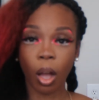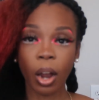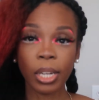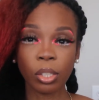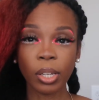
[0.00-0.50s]

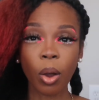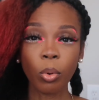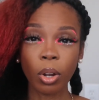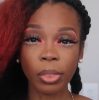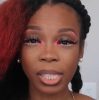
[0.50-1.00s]
All right, so now
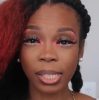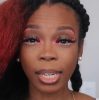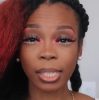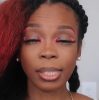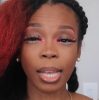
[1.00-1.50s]
we're on the
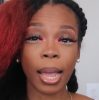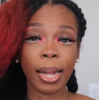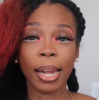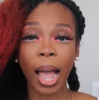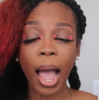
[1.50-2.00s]
second
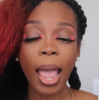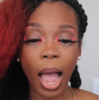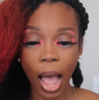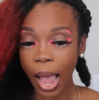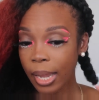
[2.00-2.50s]
side, and I
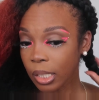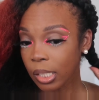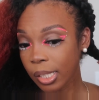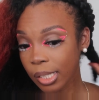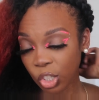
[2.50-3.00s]

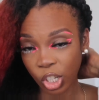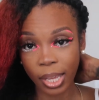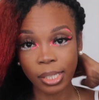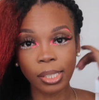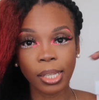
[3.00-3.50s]
highly
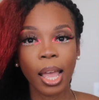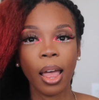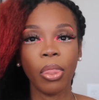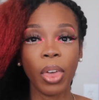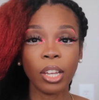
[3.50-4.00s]
suggest
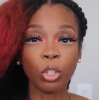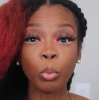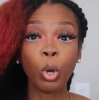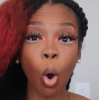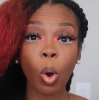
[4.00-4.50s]
that
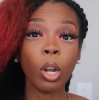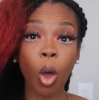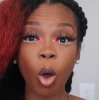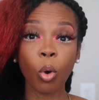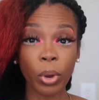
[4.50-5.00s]
you go
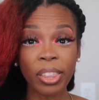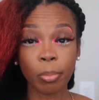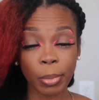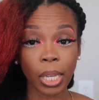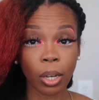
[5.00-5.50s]
along
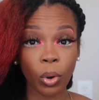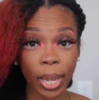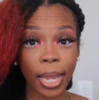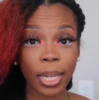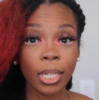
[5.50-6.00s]
with me,
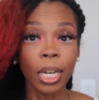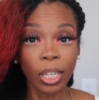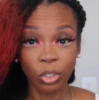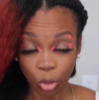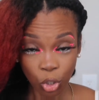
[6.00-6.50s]
okay?
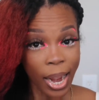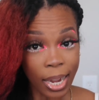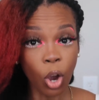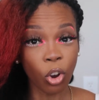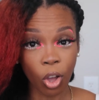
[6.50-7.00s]
Try and go